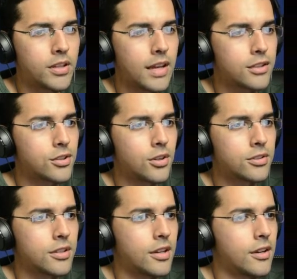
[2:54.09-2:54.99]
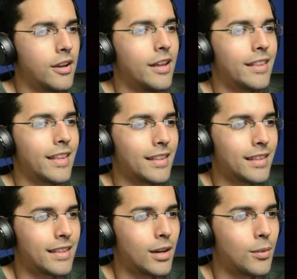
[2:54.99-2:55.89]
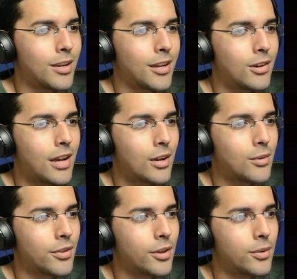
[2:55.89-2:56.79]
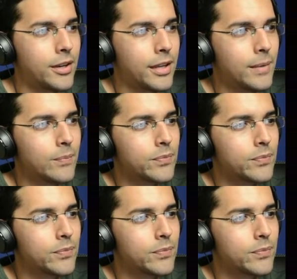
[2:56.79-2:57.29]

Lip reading: of nice girls in here that I want to interact with already.